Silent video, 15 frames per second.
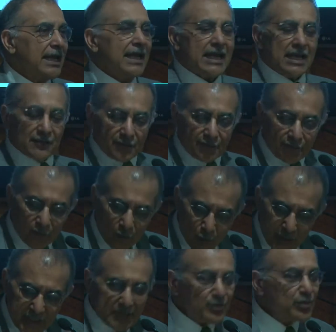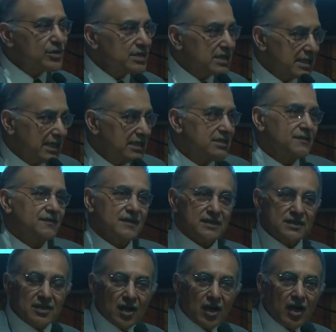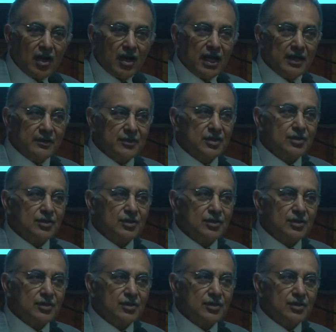And 40% of the time, the